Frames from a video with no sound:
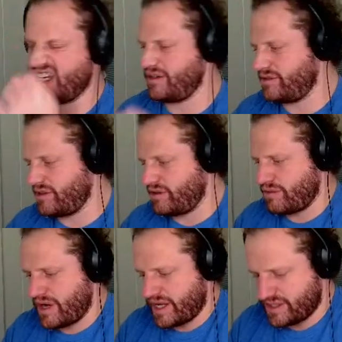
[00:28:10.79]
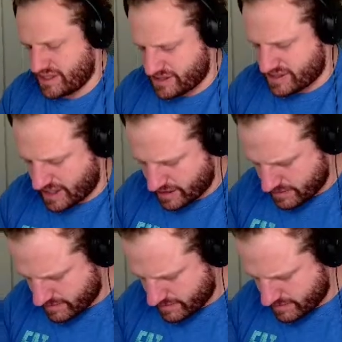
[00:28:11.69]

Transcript: I don't know why it does that.